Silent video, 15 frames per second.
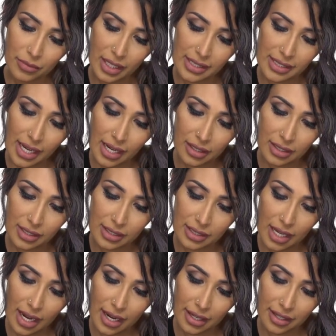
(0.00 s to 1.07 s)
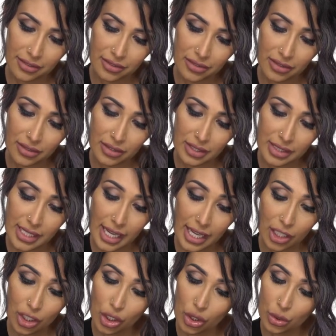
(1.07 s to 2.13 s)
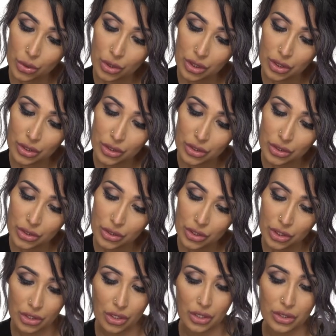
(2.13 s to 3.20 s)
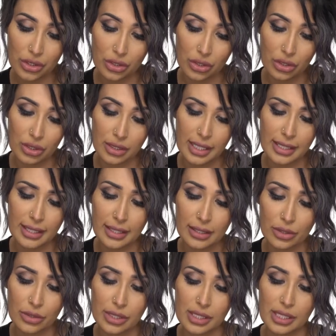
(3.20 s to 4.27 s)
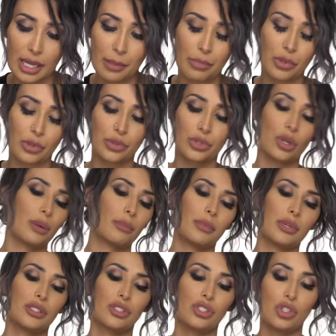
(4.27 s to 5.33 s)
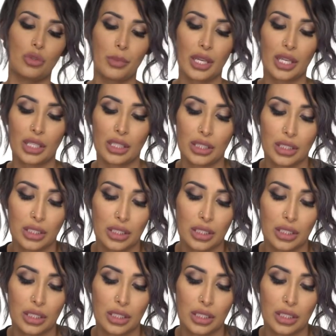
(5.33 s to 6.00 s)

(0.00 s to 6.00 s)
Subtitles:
I've tangoed the dark circles? I think there was a typo, so I'm assuming.